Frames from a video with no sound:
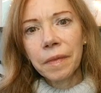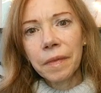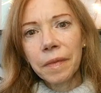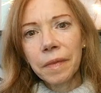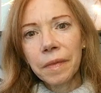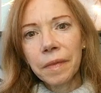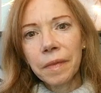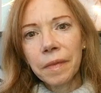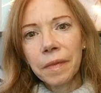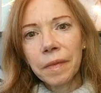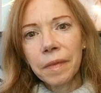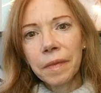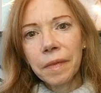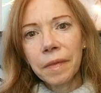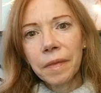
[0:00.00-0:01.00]

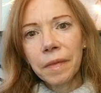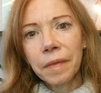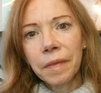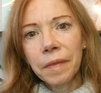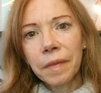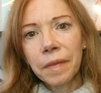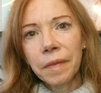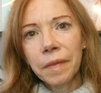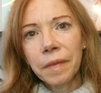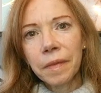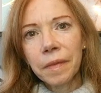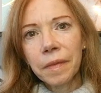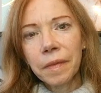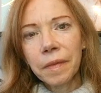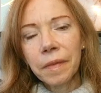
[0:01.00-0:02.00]

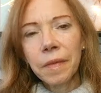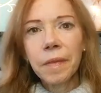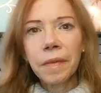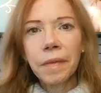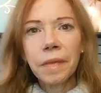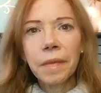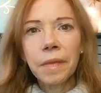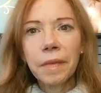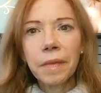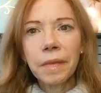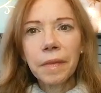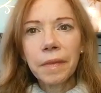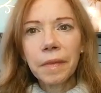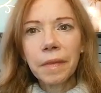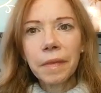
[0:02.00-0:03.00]

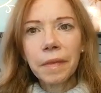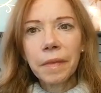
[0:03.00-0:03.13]
The person shown says nothing.